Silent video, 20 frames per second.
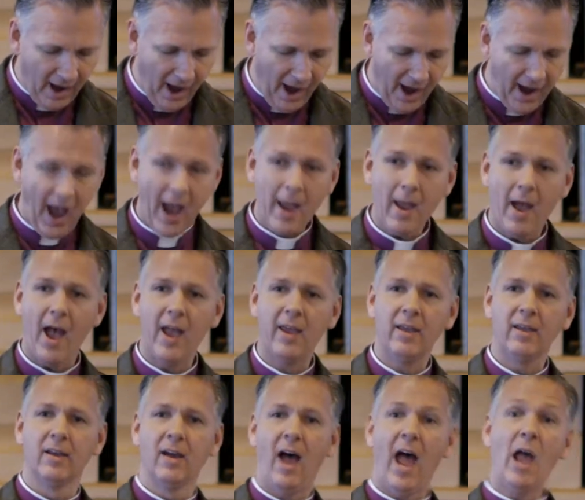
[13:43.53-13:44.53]
I, I,
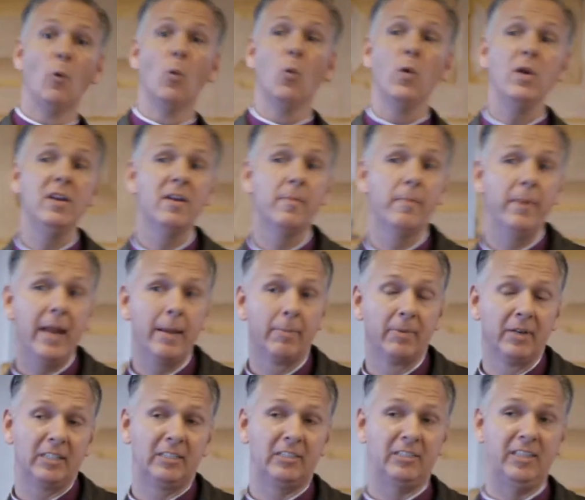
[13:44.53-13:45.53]
I, I wouldn't have been
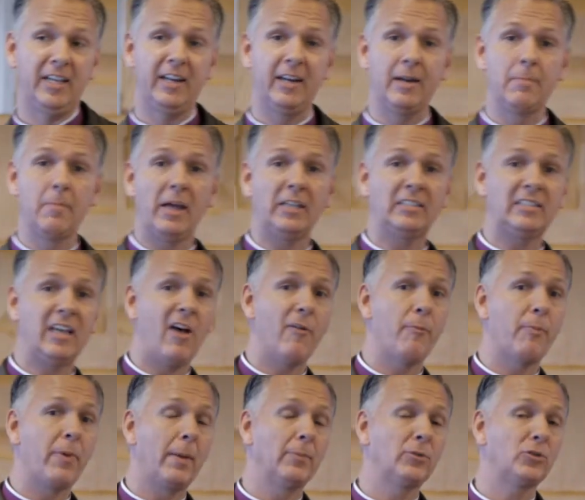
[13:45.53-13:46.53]
able to see it in
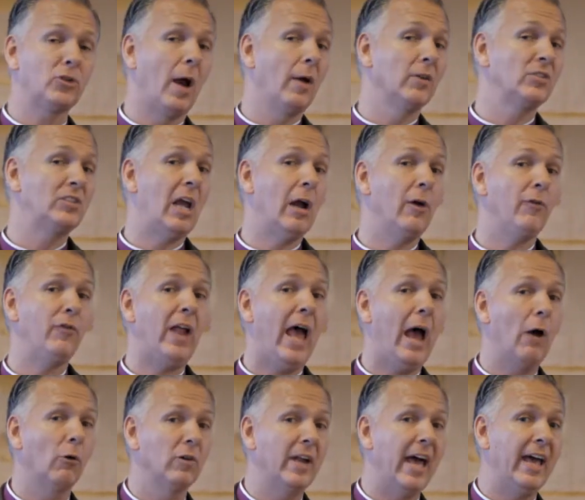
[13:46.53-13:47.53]
myself, but I'm sure I was careful
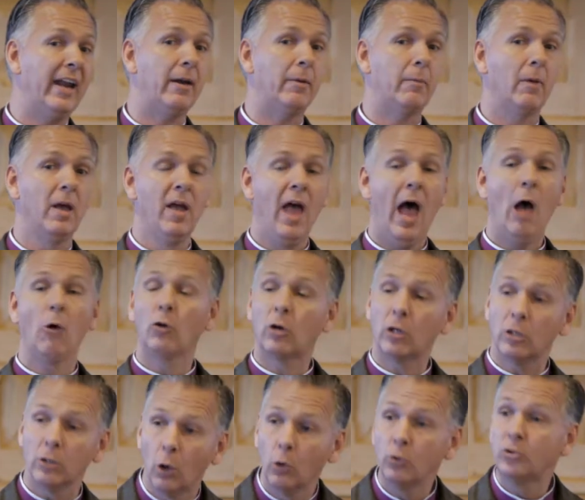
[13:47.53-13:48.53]
how let how
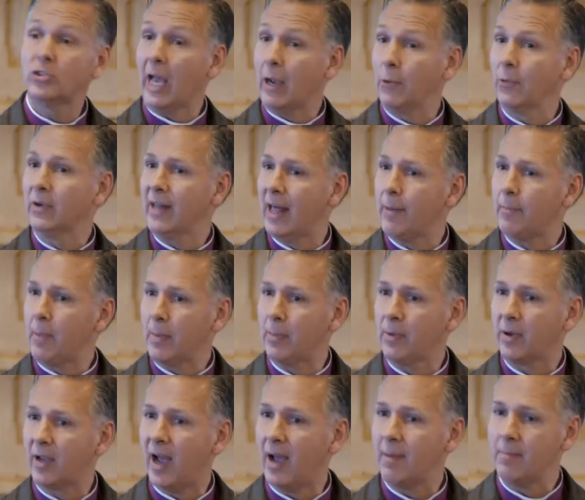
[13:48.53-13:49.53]
close I would let
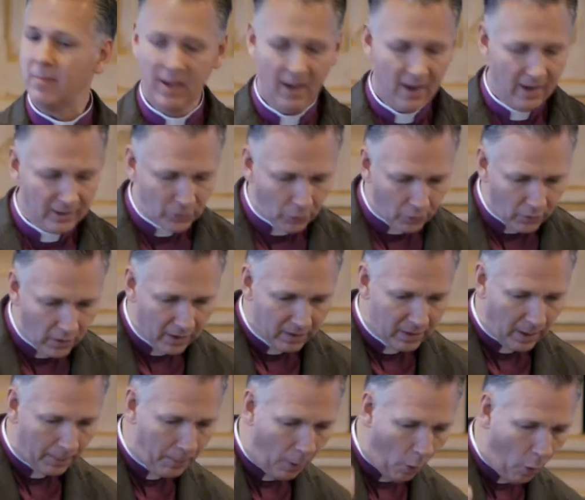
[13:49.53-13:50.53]
people come. So
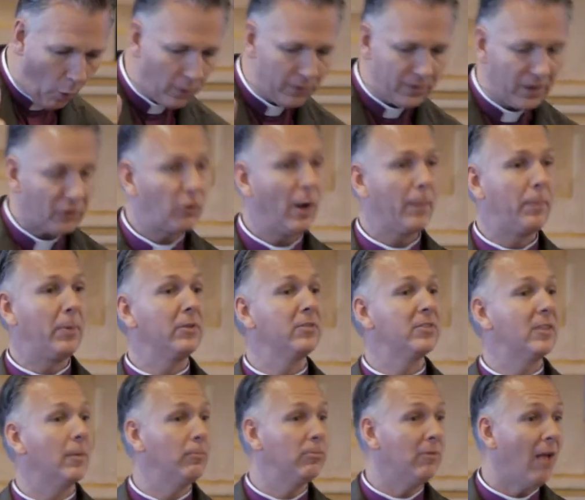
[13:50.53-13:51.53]
the poor, the
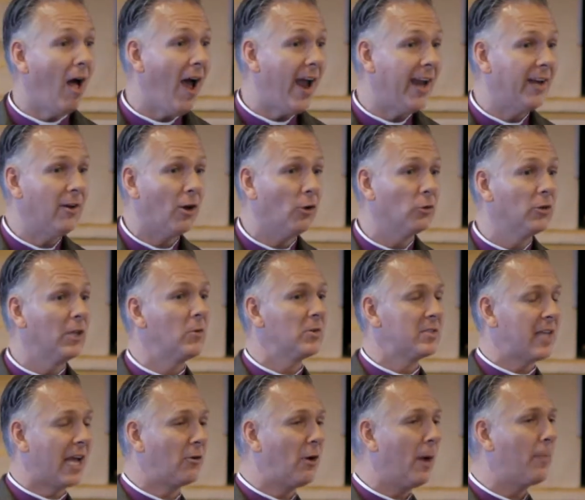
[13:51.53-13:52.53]
crippled, the blind. Not only
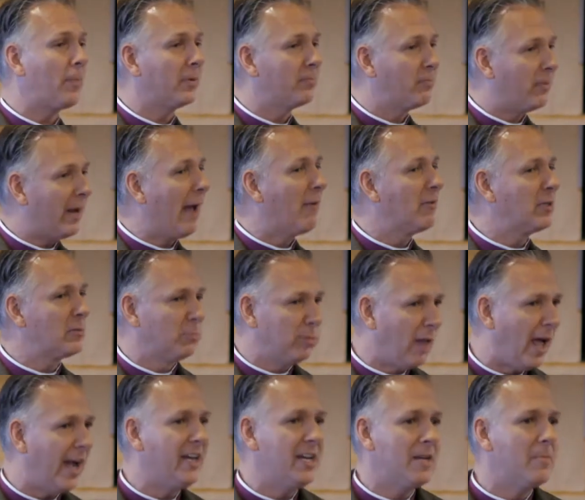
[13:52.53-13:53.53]
was I crippled, but I was
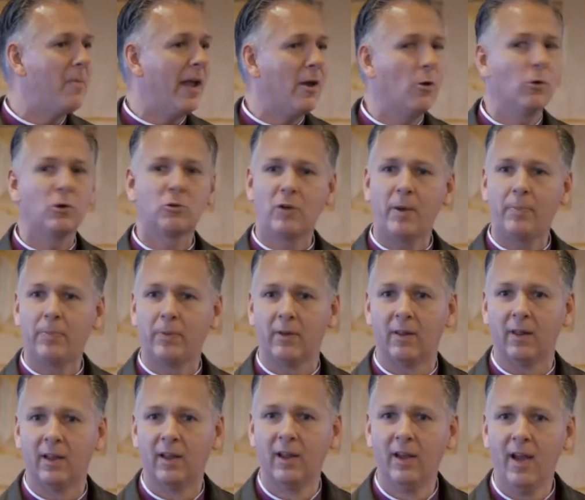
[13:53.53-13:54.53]
blind to my own
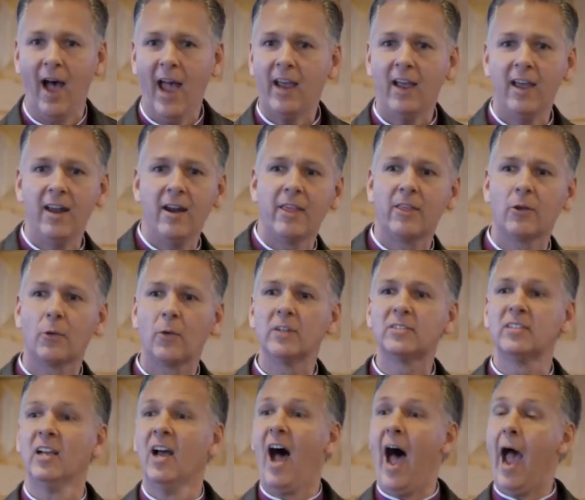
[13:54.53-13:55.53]
cripple. I, in other
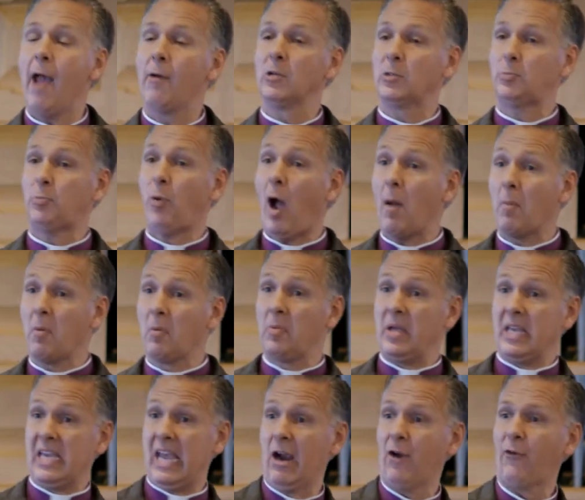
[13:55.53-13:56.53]
words, I was
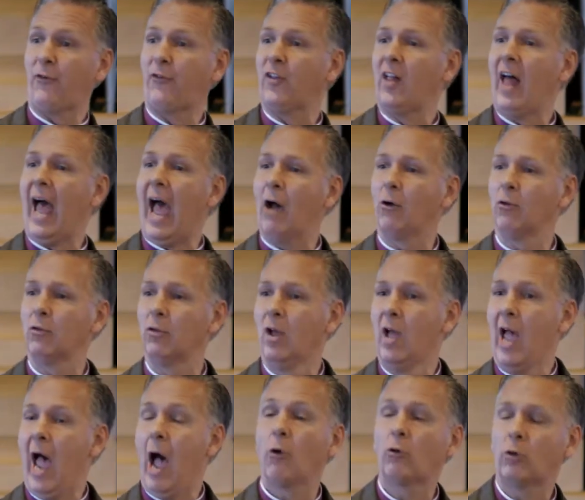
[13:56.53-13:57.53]
probably careful how,
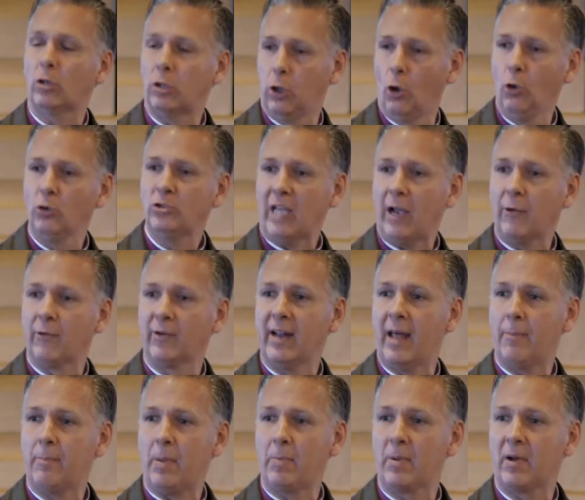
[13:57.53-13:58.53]
how close I would
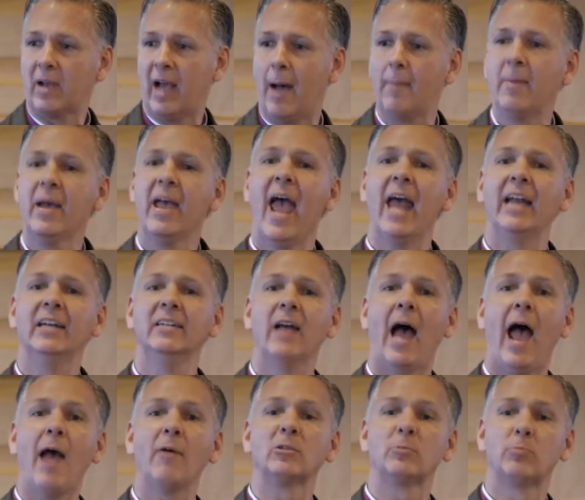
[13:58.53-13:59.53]
let people come,
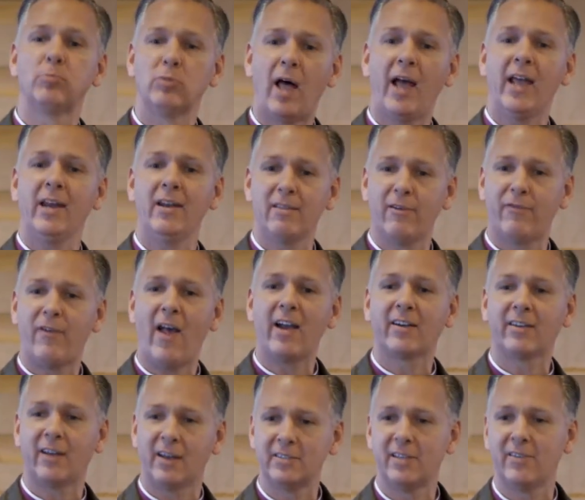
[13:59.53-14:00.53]
and I was blind to the
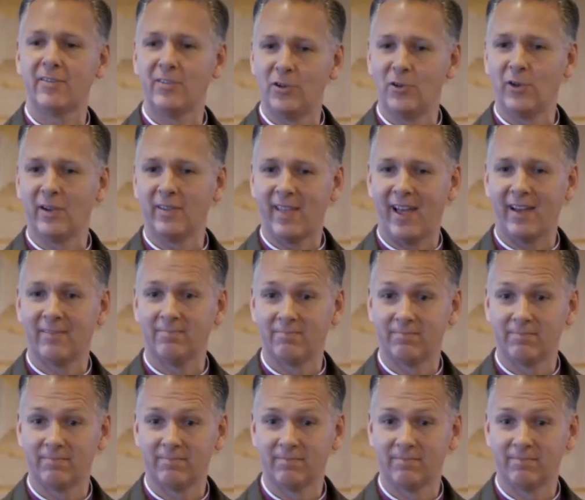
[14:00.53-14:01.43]
fact that I was even doing that.